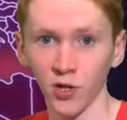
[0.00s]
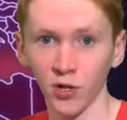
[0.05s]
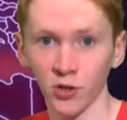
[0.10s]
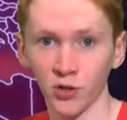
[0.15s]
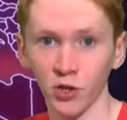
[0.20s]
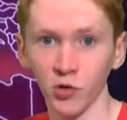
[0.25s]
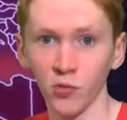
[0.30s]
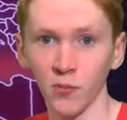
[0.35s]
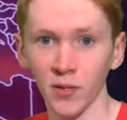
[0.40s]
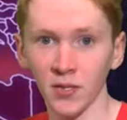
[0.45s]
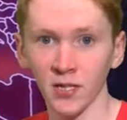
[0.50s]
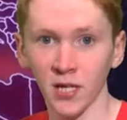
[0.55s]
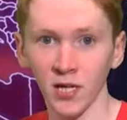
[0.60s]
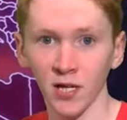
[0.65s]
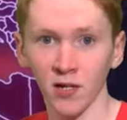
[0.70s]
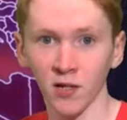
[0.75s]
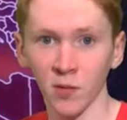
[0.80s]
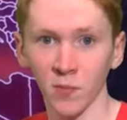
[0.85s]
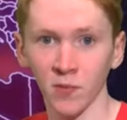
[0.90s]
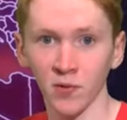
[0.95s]
She will be
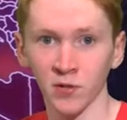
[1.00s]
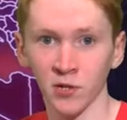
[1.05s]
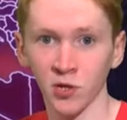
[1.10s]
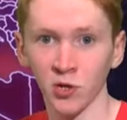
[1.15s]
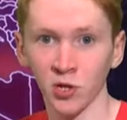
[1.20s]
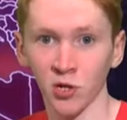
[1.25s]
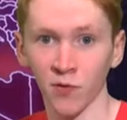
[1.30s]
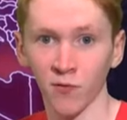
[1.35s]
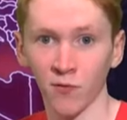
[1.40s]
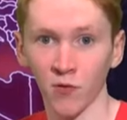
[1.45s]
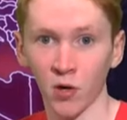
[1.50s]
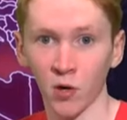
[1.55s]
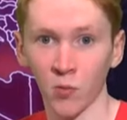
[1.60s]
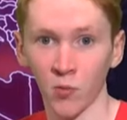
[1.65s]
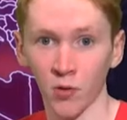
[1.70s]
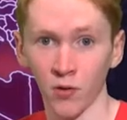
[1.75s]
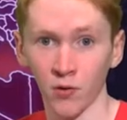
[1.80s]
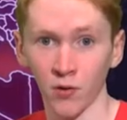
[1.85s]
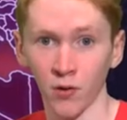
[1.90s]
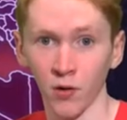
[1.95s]
taking the position of Rick
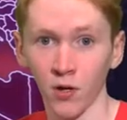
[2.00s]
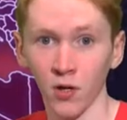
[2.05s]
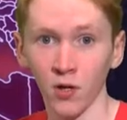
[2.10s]
Wood,